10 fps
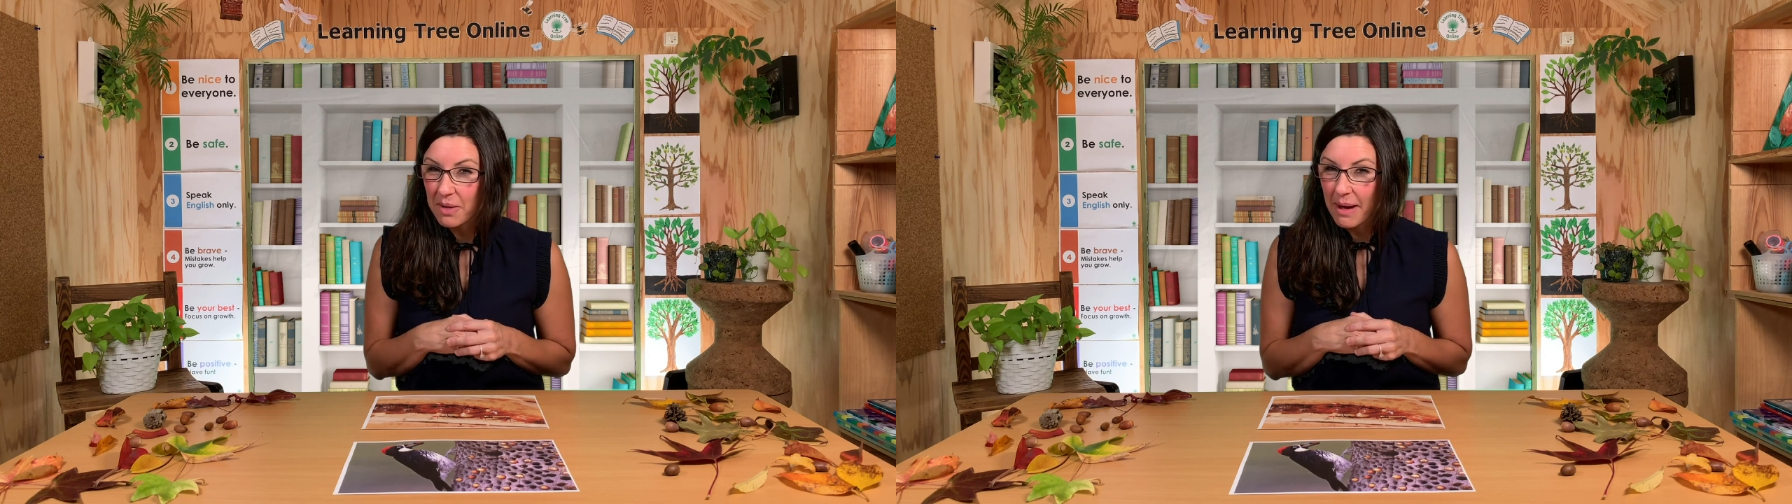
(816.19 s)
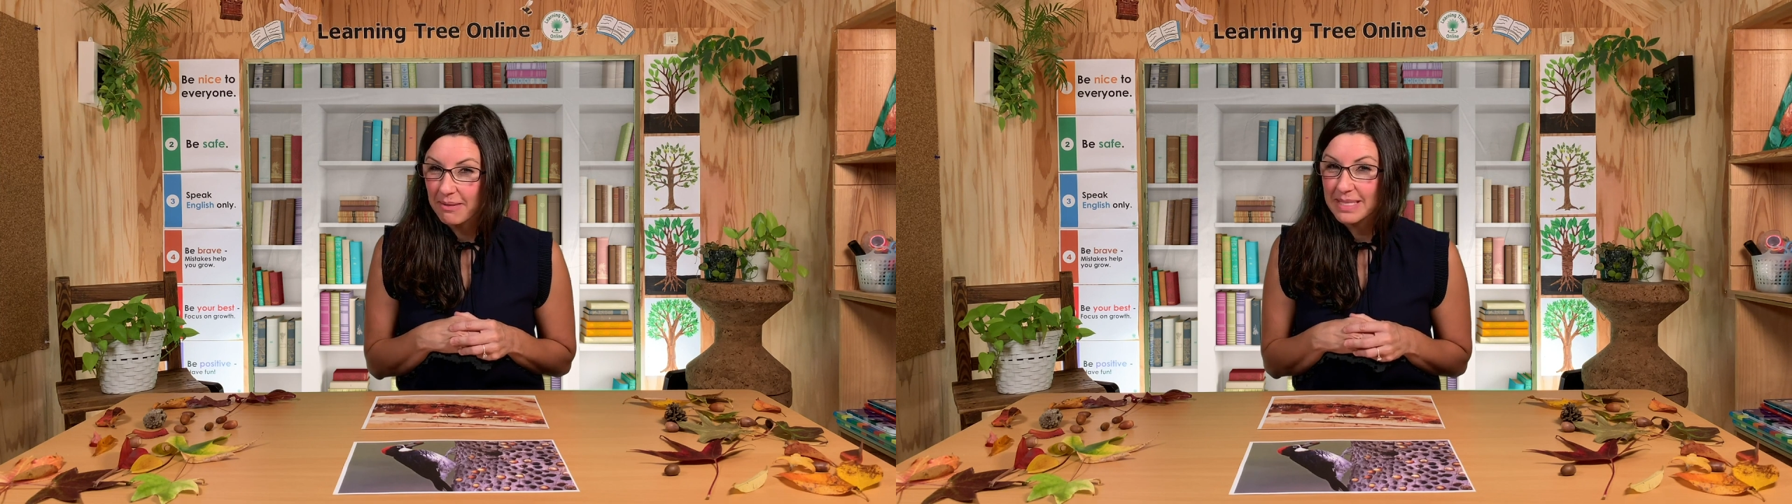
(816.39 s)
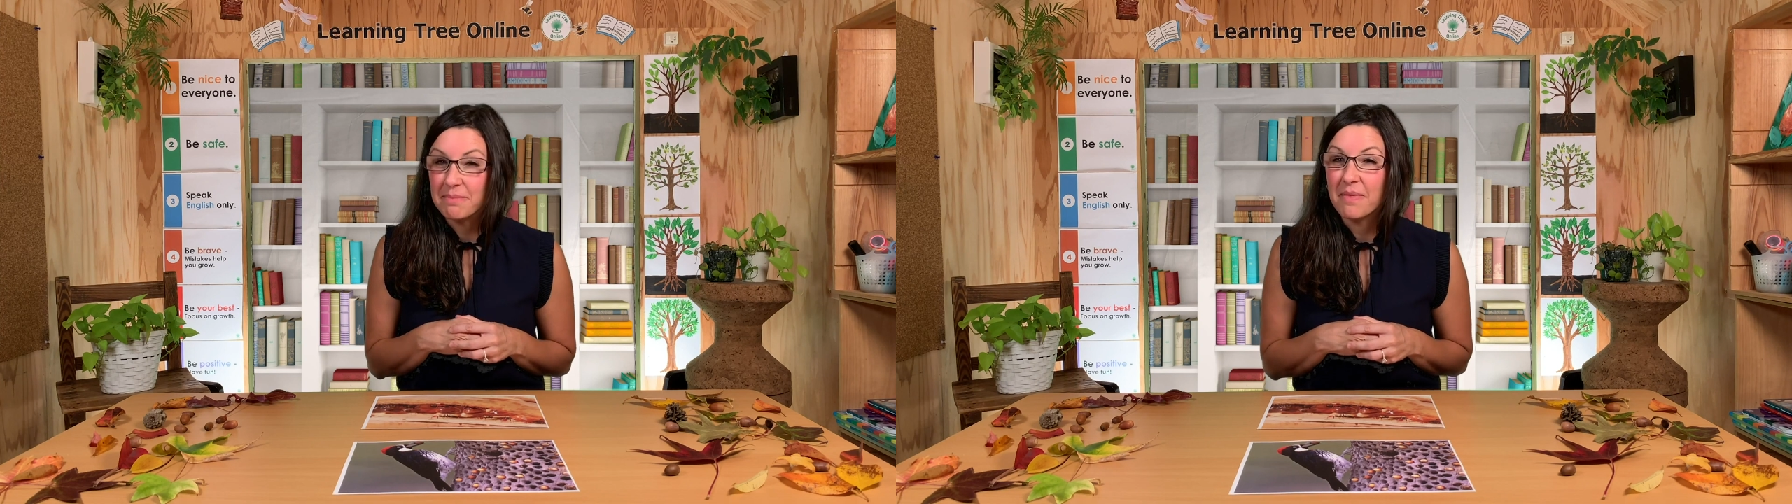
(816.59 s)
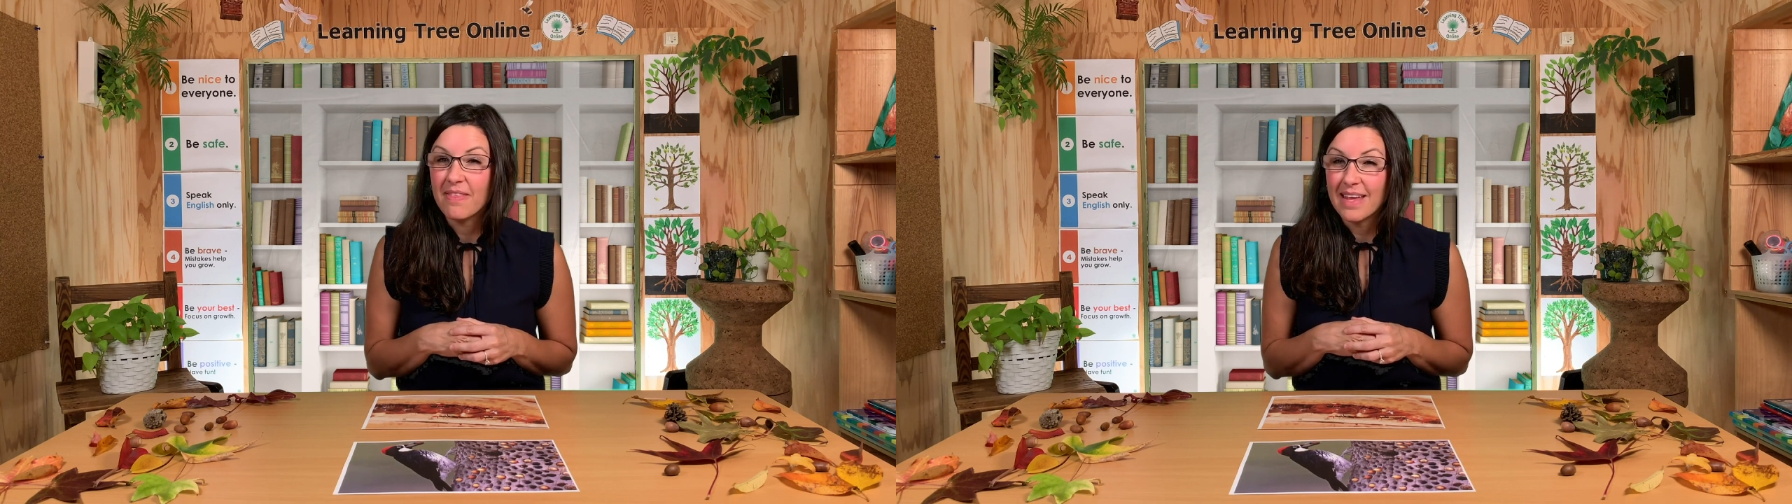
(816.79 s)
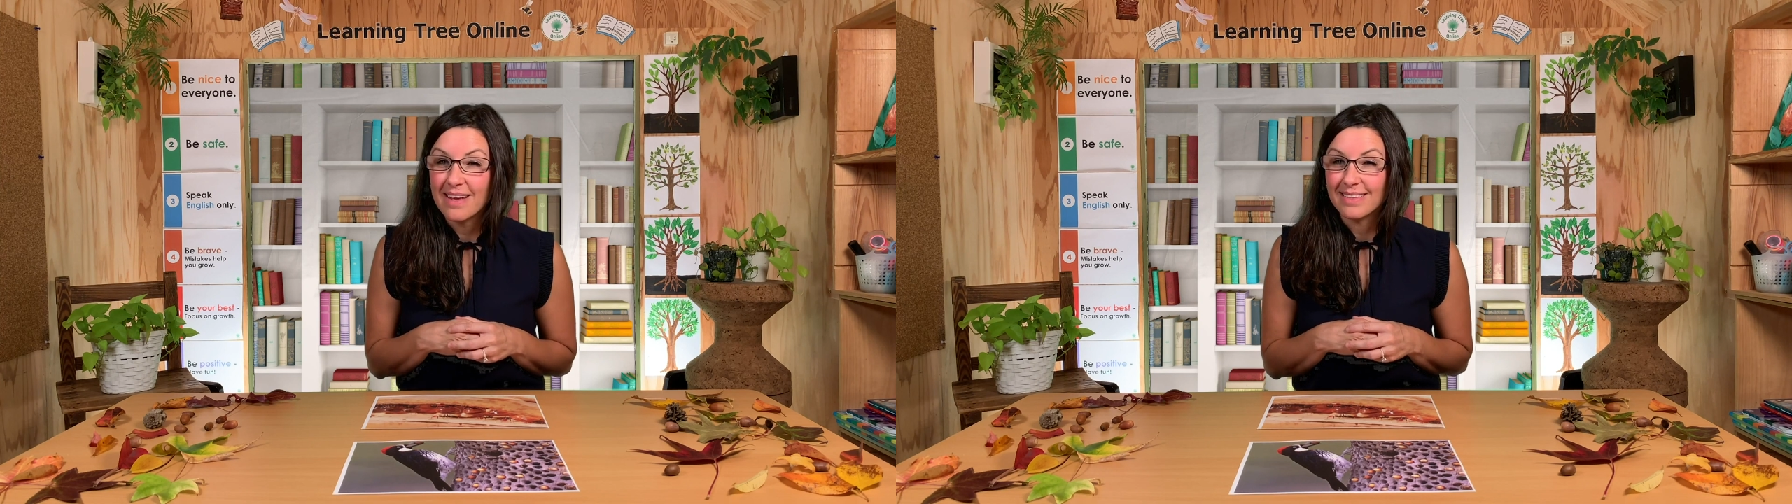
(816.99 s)
about some
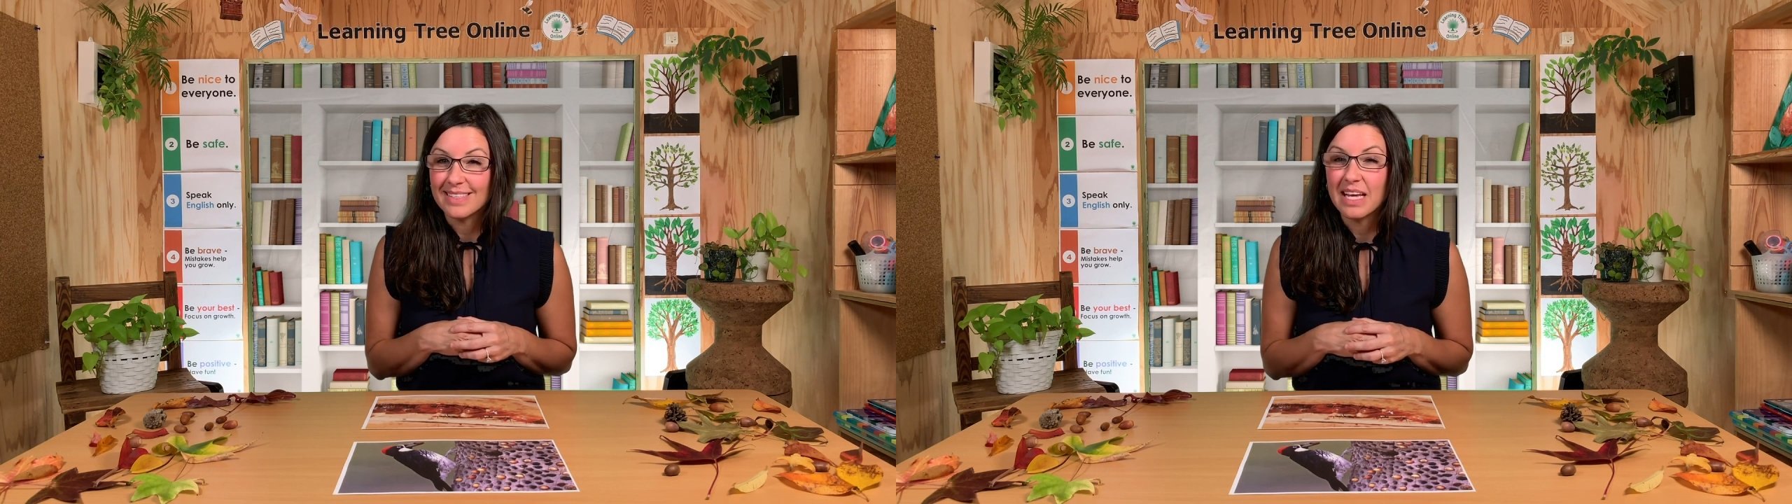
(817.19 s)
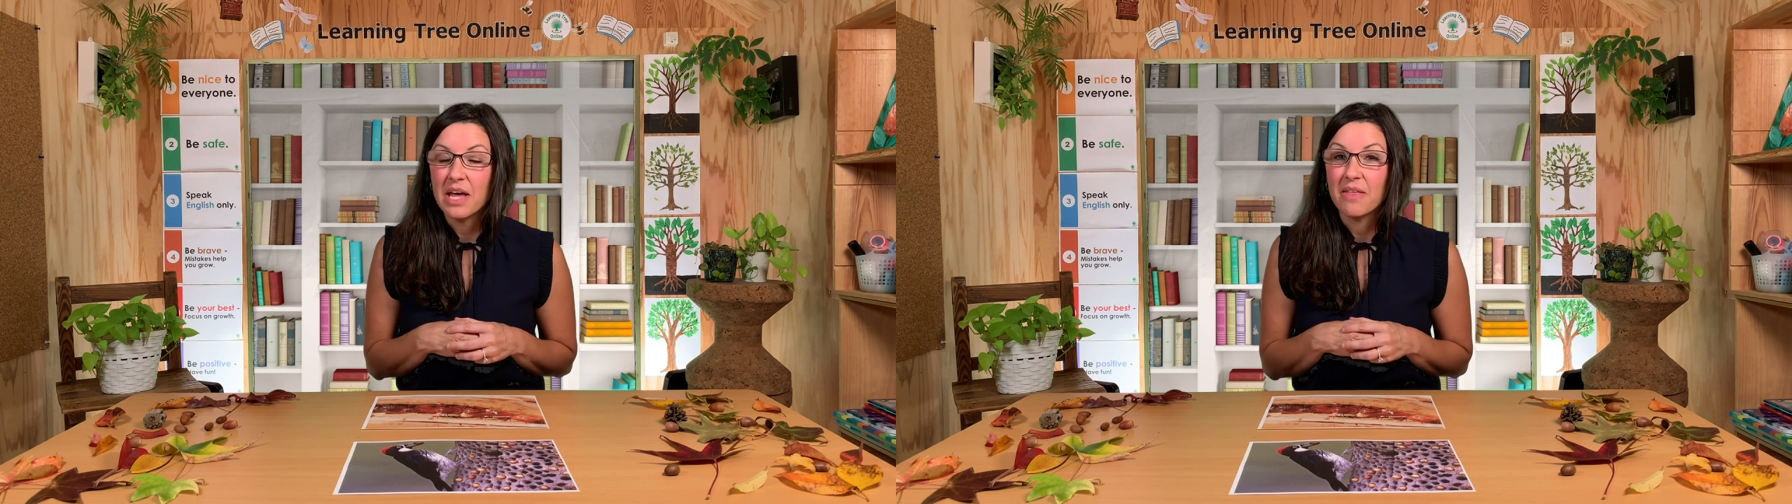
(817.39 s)
things